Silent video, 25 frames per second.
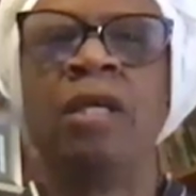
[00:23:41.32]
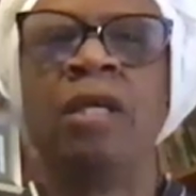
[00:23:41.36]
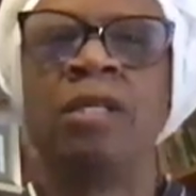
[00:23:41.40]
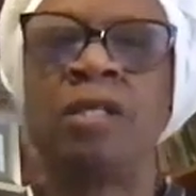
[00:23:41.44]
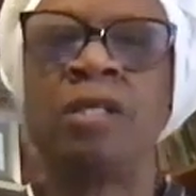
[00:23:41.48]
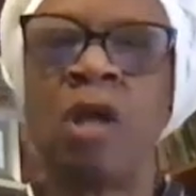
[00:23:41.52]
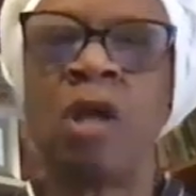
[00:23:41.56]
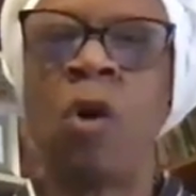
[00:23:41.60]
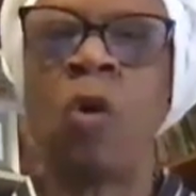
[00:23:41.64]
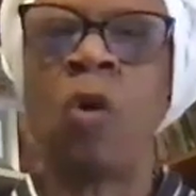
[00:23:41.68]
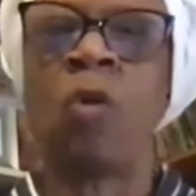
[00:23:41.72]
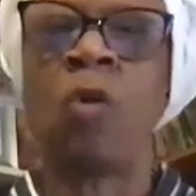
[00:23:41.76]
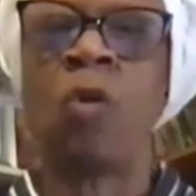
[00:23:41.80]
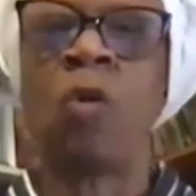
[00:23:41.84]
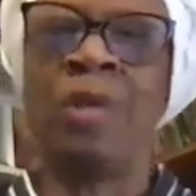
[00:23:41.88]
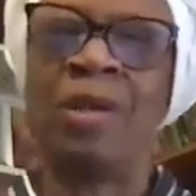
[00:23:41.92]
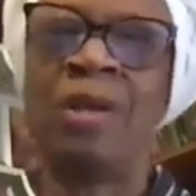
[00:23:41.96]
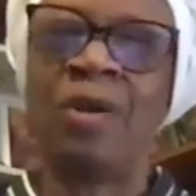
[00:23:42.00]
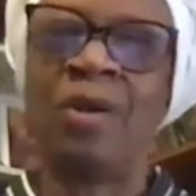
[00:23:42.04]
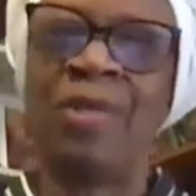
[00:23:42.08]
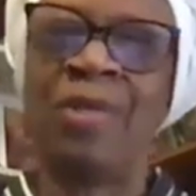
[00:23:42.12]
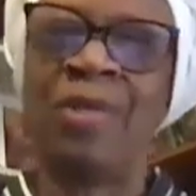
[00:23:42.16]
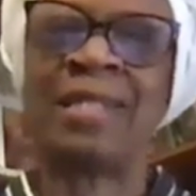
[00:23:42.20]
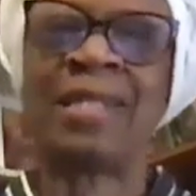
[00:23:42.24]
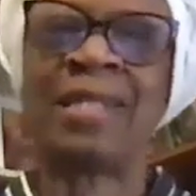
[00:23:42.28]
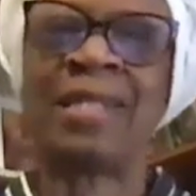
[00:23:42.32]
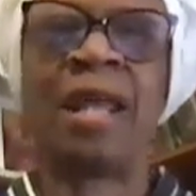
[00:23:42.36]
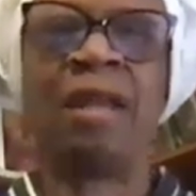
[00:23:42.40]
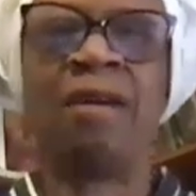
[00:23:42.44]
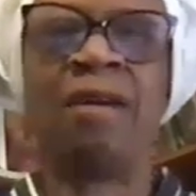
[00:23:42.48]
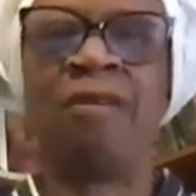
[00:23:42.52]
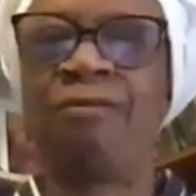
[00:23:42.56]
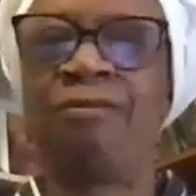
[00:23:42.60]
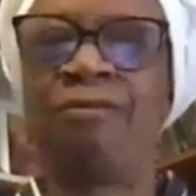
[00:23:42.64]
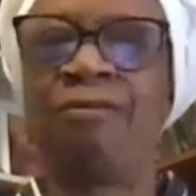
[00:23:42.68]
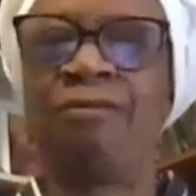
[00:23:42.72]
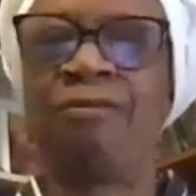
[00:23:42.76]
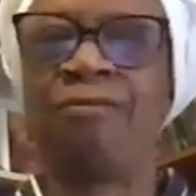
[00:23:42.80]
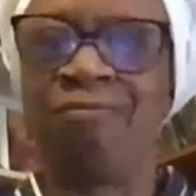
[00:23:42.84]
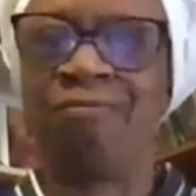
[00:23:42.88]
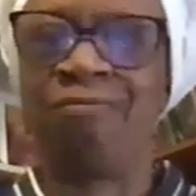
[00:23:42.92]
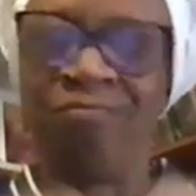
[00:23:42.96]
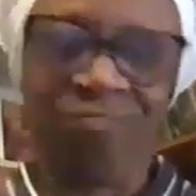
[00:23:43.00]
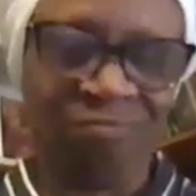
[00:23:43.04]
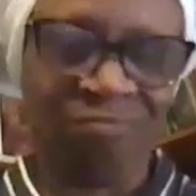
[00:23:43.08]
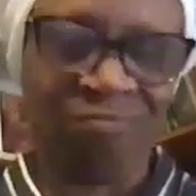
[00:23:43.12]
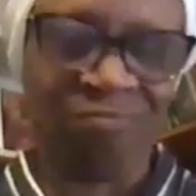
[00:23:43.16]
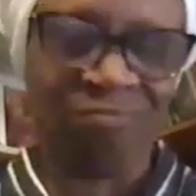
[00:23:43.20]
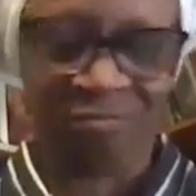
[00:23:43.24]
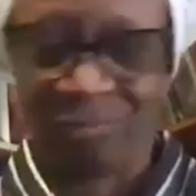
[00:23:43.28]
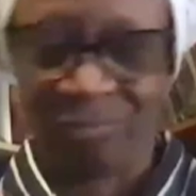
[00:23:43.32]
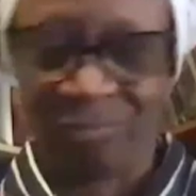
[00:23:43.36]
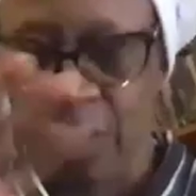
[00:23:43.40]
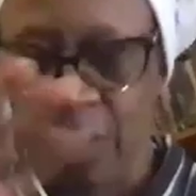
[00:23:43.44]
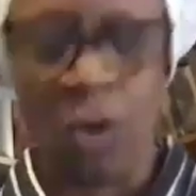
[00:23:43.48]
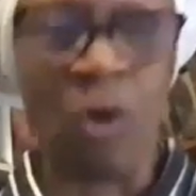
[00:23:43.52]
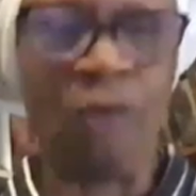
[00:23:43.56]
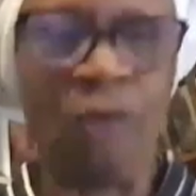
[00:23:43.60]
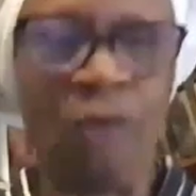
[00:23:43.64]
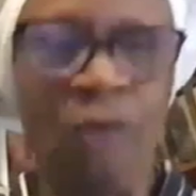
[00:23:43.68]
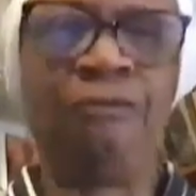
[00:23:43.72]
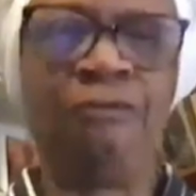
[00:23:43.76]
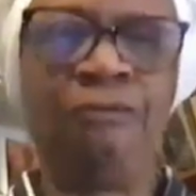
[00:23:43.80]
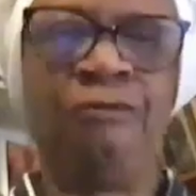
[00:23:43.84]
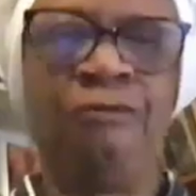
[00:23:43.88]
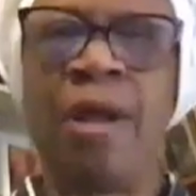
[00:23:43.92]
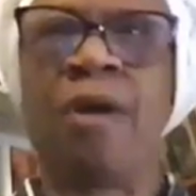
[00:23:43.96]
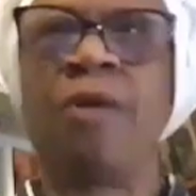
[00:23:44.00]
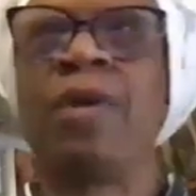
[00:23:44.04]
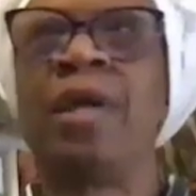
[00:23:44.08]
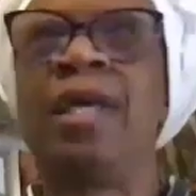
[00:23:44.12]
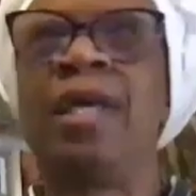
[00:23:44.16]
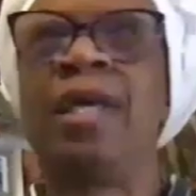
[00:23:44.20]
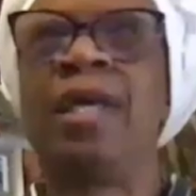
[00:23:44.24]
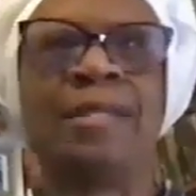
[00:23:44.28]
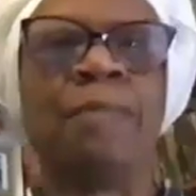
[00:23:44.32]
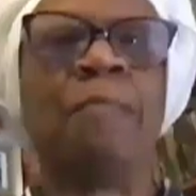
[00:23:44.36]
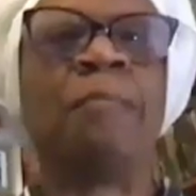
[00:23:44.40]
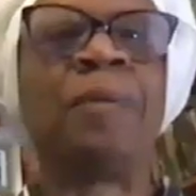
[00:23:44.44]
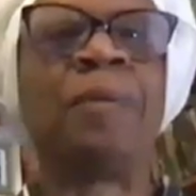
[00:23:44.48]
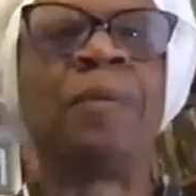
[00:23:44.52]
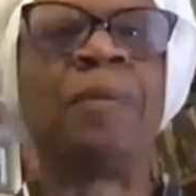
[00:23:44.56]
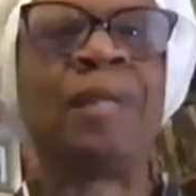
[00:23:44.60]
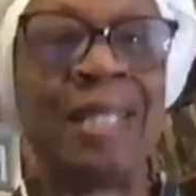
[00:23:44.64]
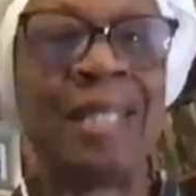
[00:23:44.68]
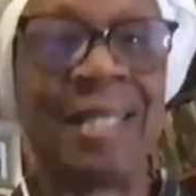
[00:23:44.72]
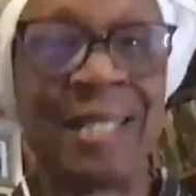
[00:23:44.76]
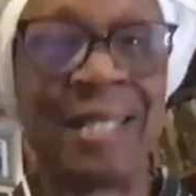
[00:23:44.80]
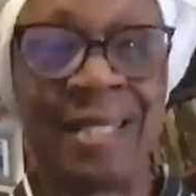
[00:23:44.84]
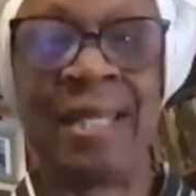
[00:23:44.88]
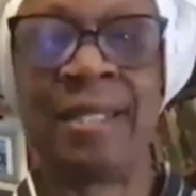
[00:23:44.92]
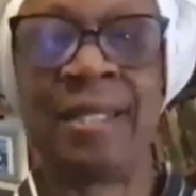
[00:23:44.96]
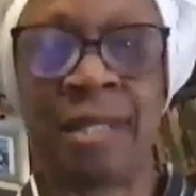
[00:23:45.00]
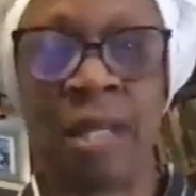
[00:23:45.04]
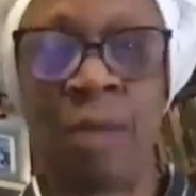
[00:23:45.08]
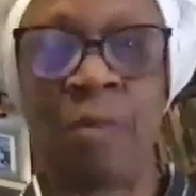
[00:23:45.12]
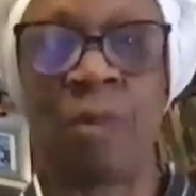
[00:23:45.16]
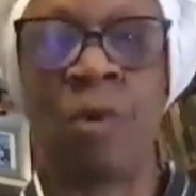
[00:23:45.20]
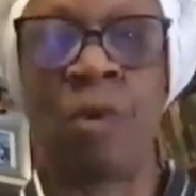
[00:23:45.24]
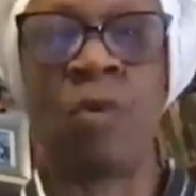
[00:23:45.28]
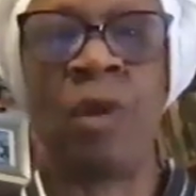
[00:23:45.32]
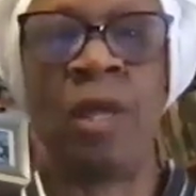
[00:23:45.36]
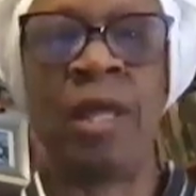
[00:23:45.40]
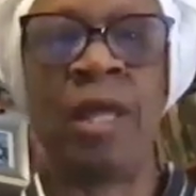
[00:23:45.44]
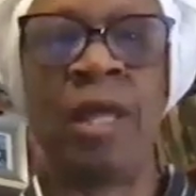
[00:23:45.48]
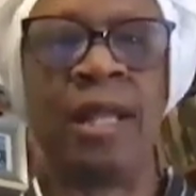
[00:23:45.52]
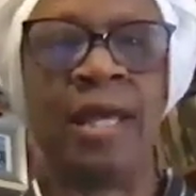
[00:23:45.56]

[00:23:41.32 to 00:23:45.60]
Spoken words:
So, that's kind of, a very simplistic summary.